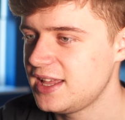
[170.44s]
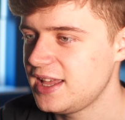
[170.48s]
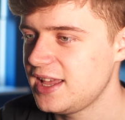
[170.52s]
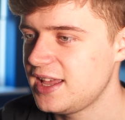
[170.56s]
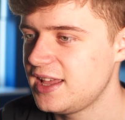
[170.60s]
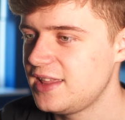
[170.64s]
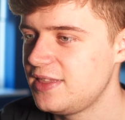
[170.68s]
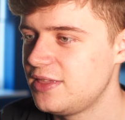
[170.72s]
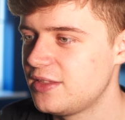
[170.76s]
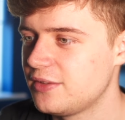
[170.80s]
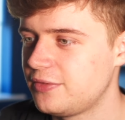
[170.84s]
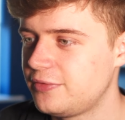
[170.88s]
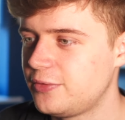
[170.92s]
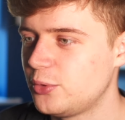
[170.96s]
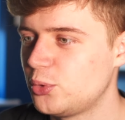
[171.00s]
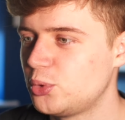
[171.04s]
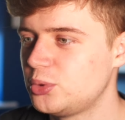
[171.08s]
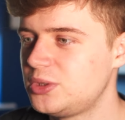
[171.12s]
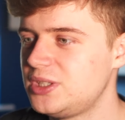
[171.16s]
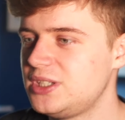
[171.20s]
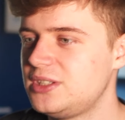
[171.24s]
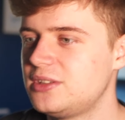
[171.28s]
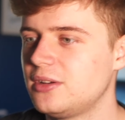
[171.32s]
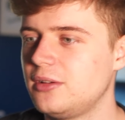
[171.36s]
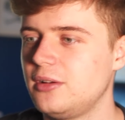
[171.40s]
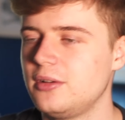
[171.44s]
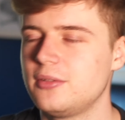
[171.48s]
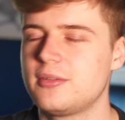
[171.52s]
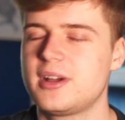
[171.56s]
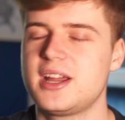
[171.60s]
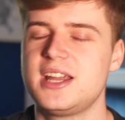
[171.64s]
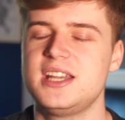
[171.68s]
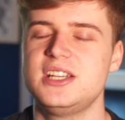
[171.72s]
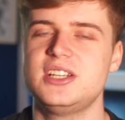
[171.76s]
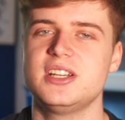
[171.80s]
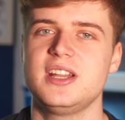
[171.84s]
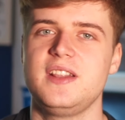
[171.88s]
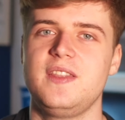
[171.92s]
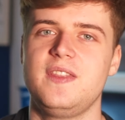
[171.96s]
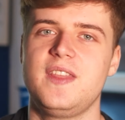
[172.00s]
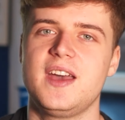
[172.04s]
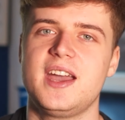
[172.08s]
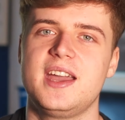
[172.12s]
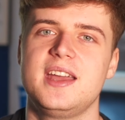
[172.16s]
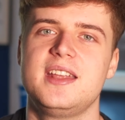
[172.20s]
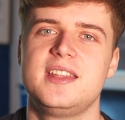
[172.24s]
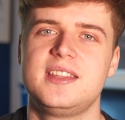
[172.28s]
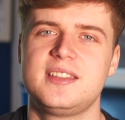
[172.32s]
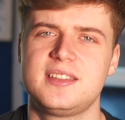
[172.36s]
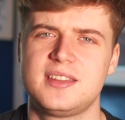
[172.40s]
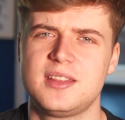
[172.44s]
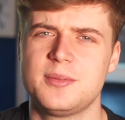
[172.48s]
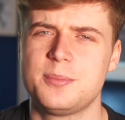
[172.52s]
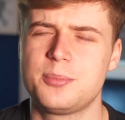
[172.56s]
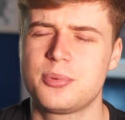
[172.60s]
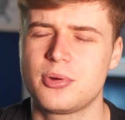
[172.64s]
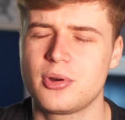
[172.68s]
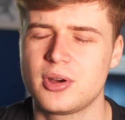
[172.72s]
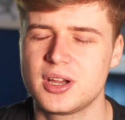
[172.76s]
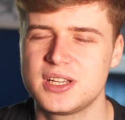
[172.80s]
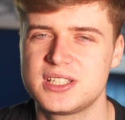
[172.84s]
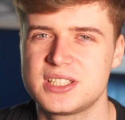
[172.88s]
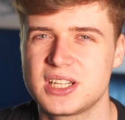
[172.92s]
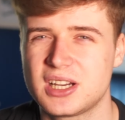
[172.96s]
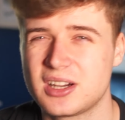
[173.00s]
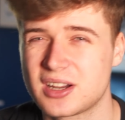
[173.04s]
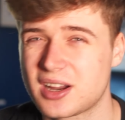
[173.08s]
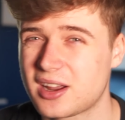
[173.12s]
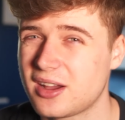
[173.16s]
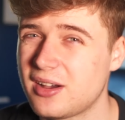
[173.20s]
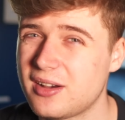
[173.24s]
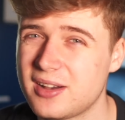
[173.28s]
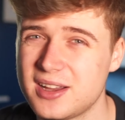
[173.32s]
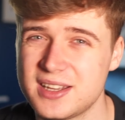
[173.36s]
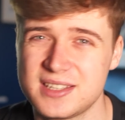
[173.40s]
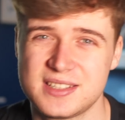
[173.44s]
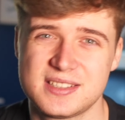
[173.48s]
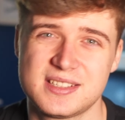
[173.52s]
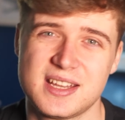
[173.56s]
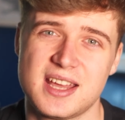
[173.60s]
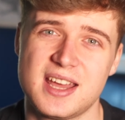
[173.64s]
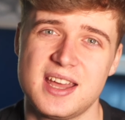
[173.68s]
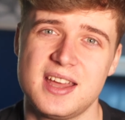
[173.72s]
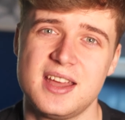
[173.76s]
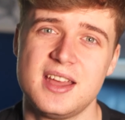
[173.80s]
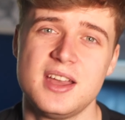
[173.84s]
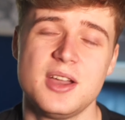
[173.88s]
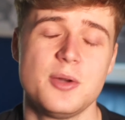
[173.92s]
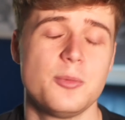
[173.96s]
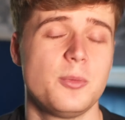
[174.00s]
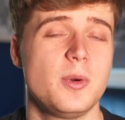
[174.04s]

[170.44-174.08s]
in the $40 range, and that is the price target I set.